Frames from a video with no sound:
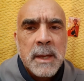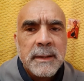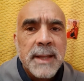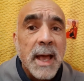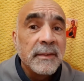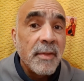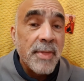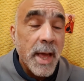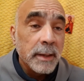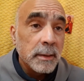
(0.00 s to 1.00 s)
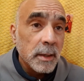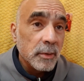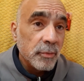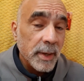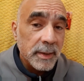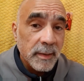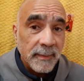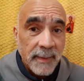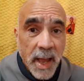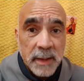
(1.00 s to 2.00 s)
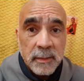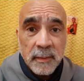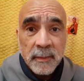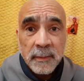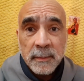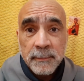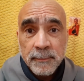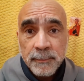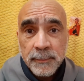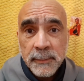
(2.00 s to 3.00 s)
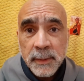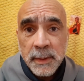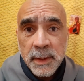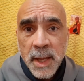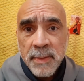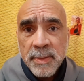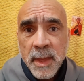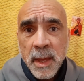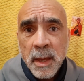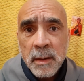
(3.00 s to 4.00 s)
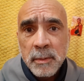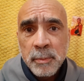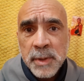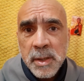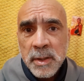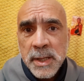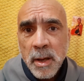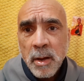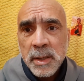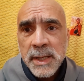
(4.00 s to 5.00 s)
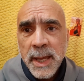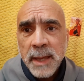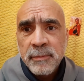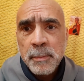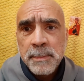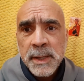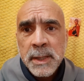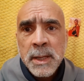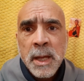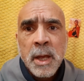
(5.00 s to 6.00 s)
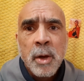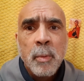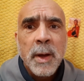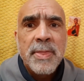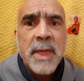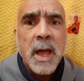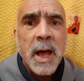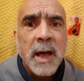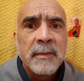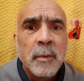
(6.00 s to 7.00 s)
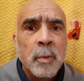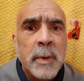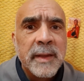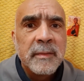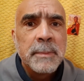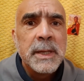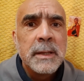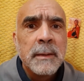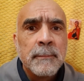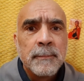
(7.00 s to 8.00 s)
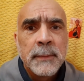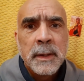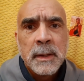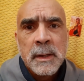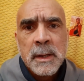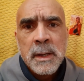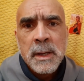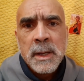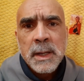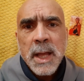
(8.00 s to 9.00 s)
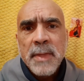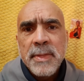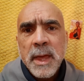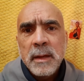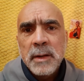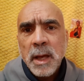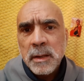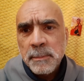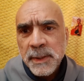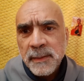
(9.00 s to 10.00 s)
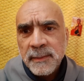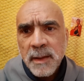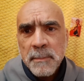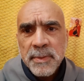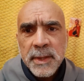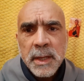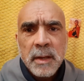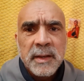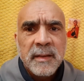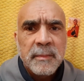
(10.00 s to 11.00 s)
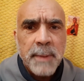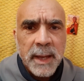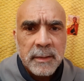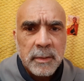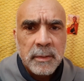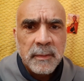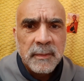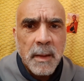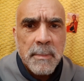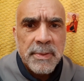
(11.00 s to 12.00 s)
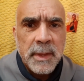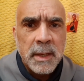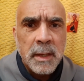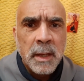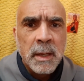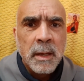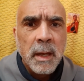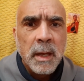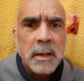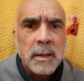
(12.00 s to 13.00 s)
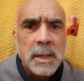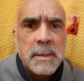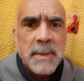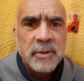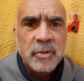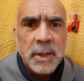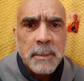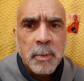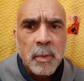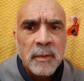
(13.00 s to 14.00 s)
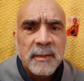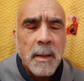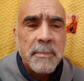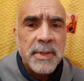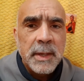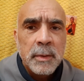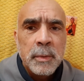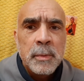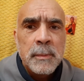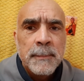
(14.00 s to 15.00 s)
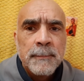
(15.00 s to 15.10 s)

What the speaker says: Does that contradict science? Can there really only ever be what there has always been? Can there not be something unexpected, something unimaginable, something new?